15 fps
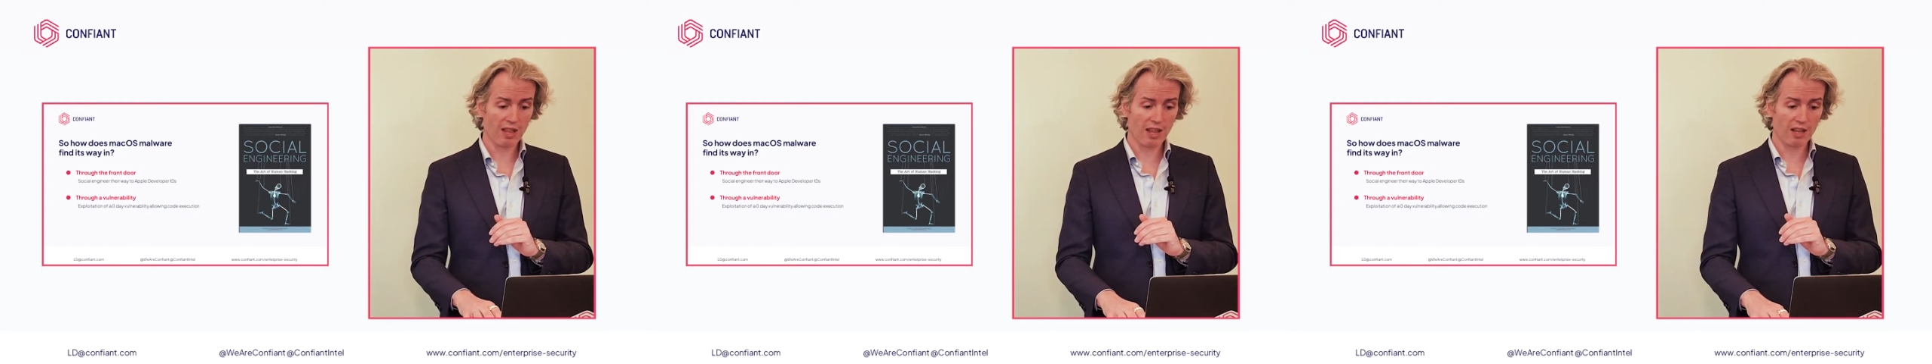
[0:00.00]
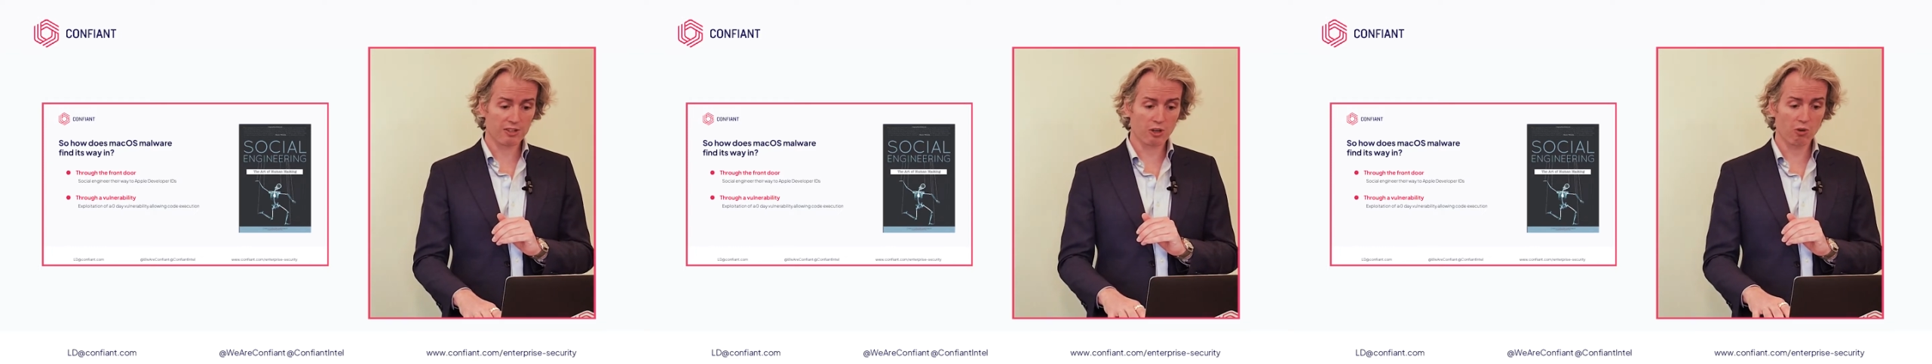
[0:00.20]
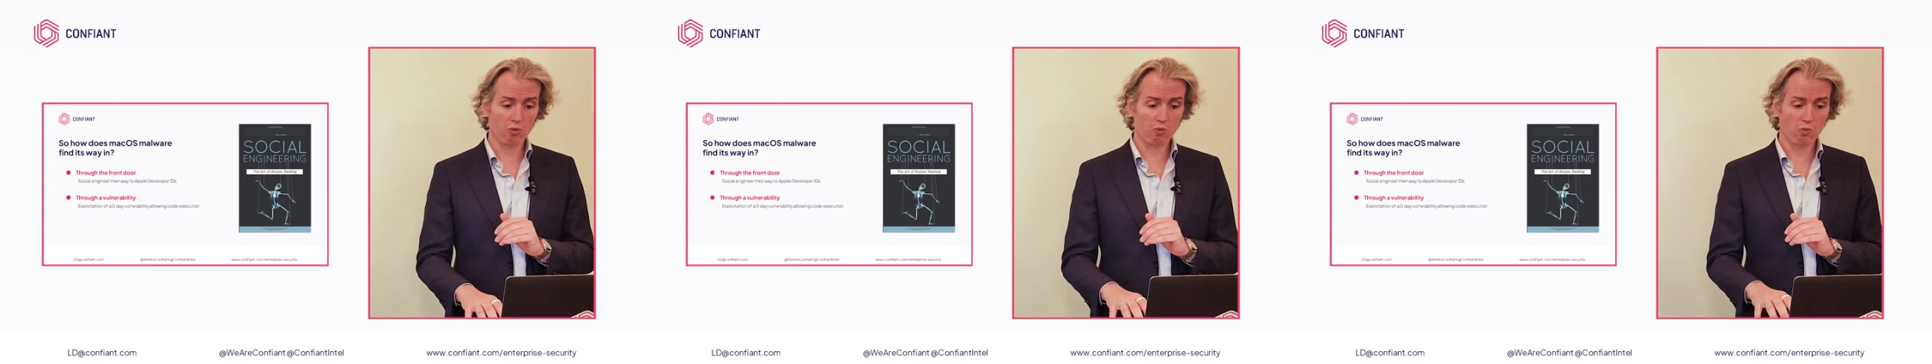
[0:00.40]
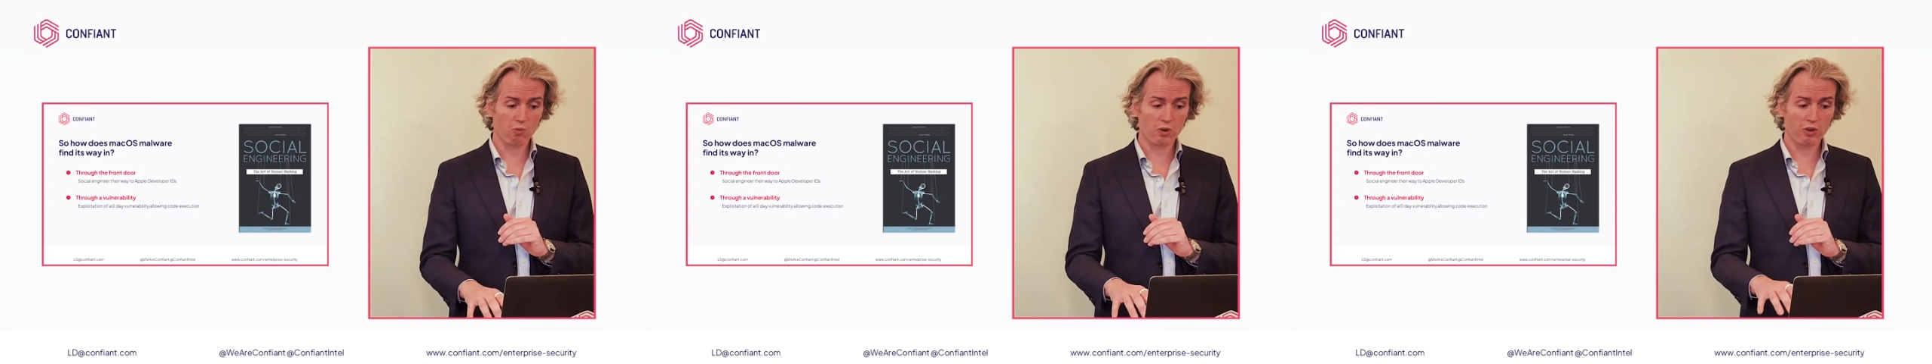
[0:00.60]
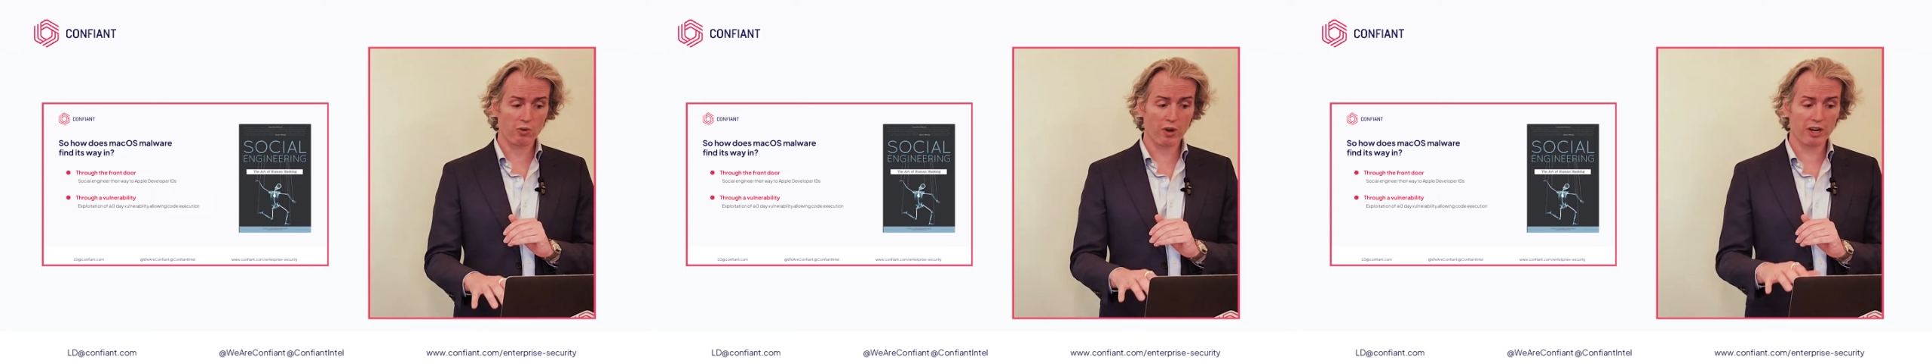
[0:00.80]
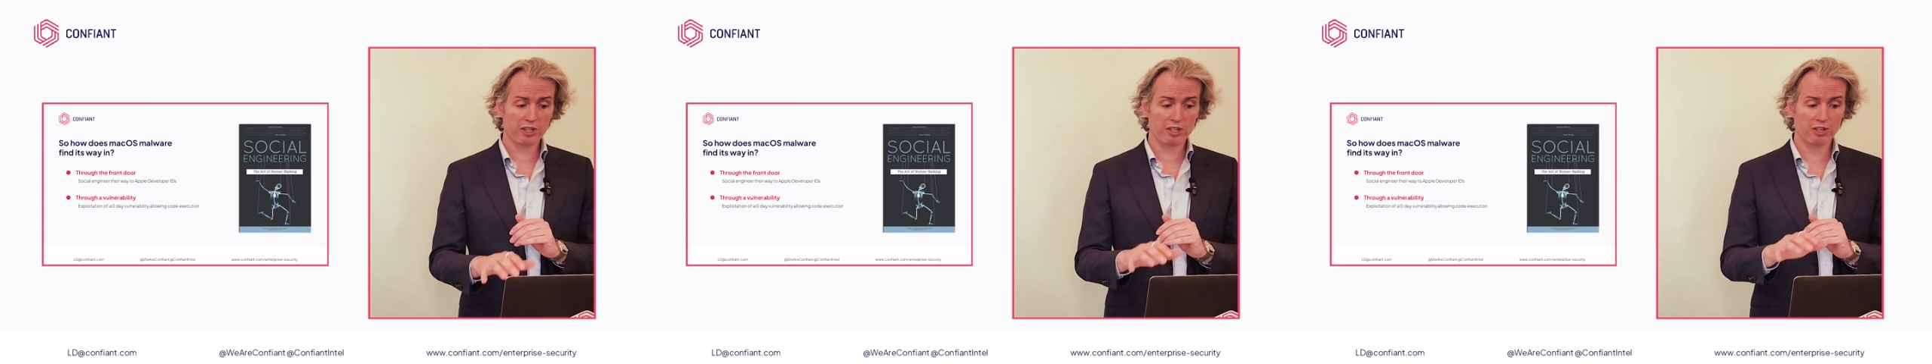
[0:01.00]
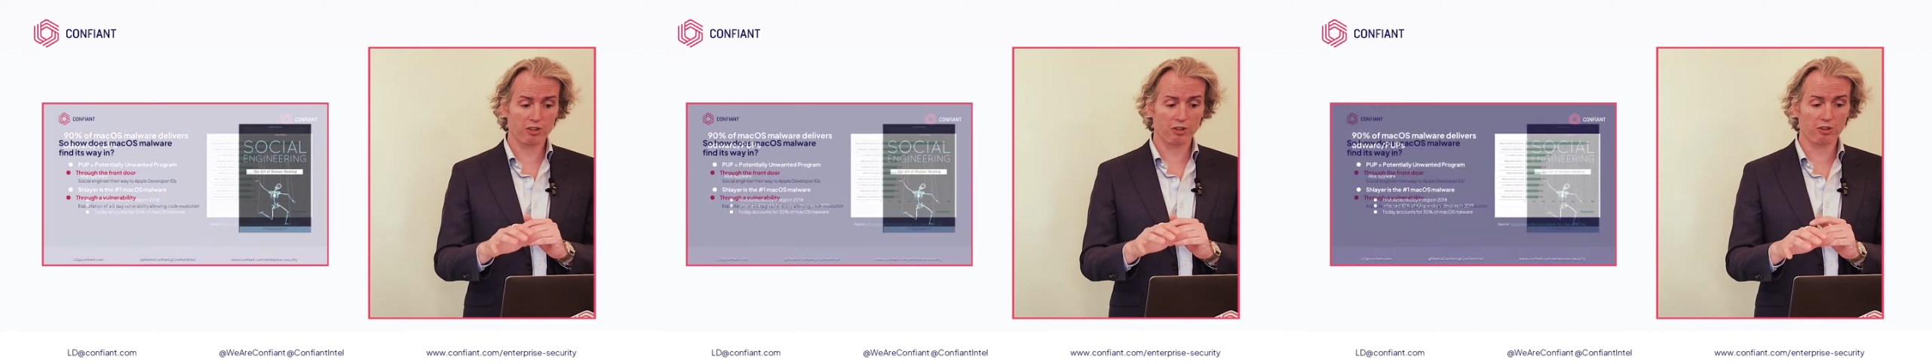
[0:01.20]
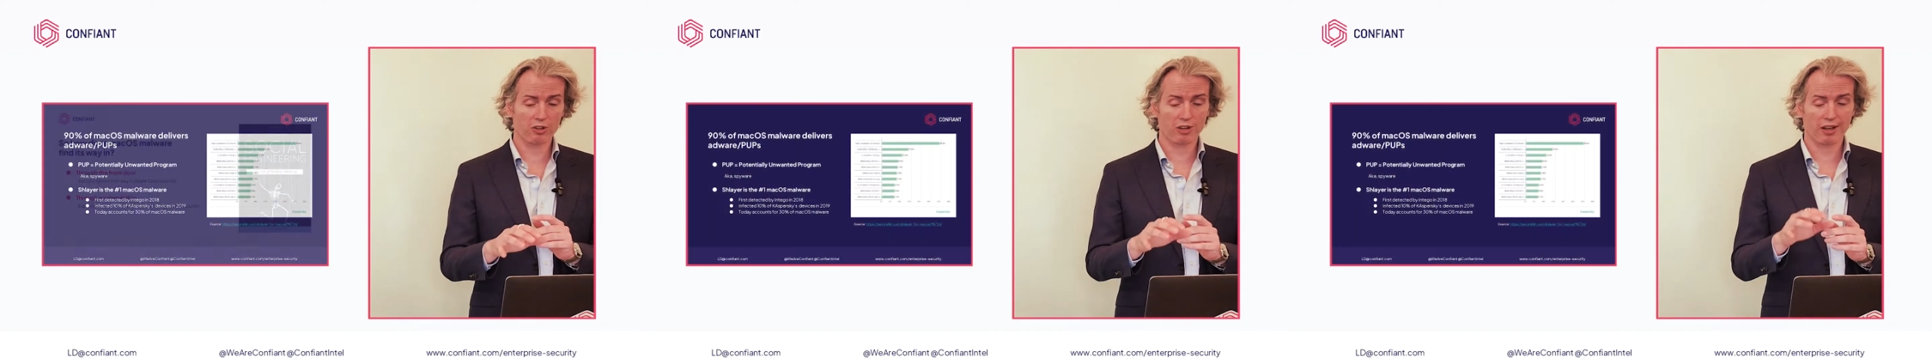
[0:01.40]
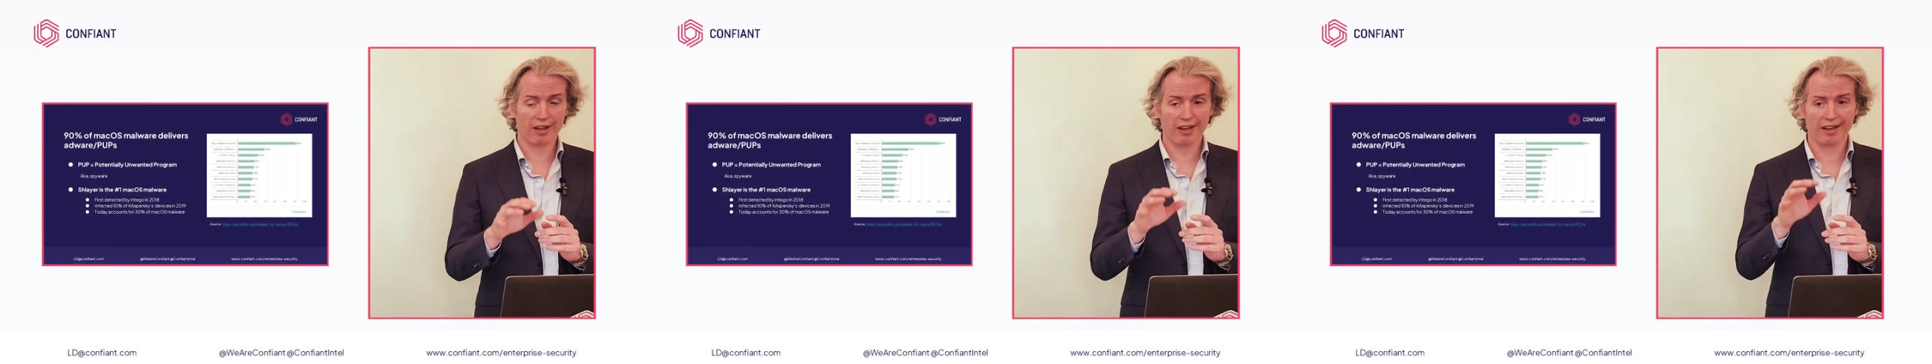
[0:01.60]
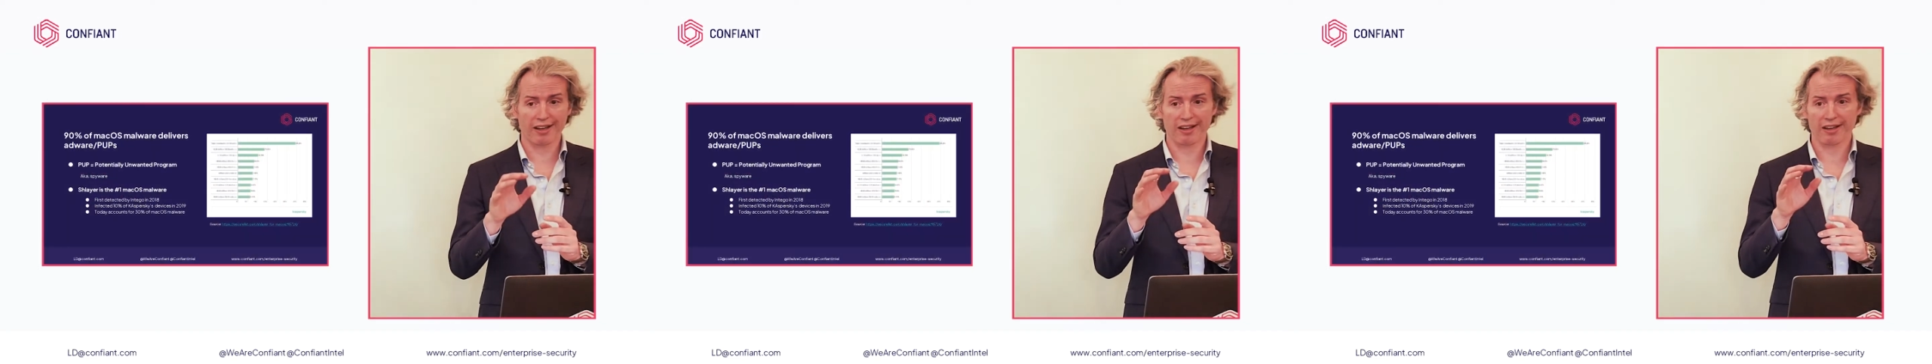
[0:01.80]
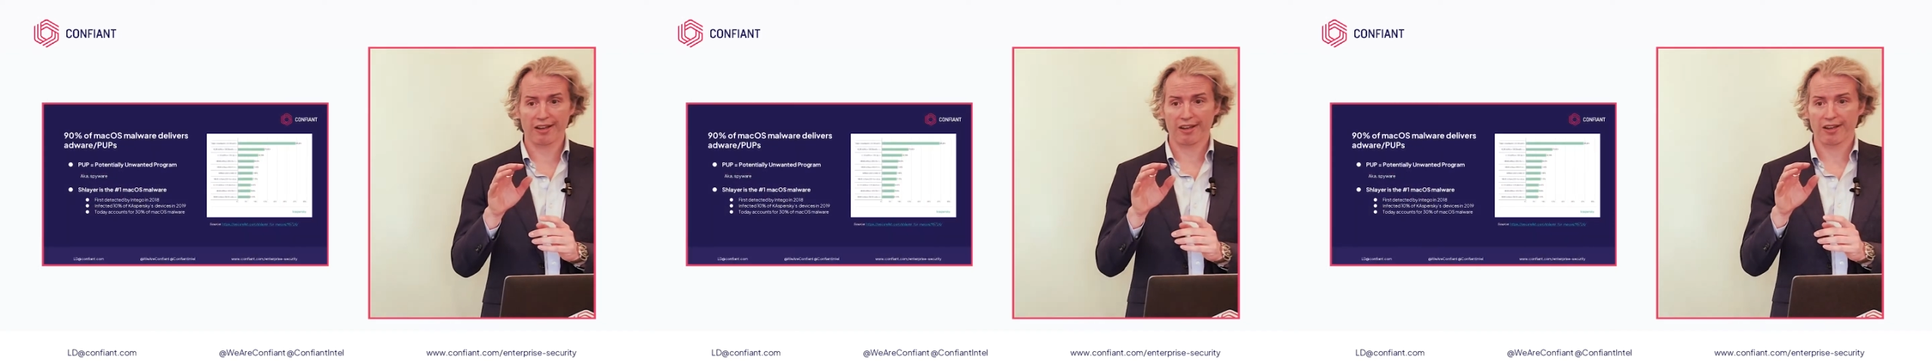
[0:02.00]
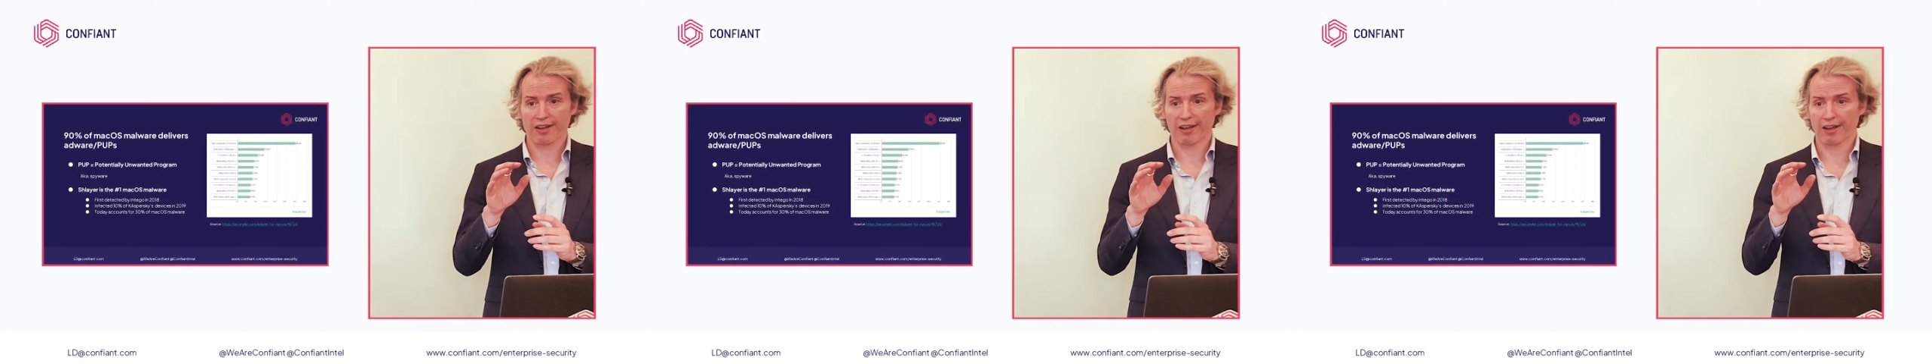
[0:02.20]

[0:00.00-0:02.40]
So when you actually look at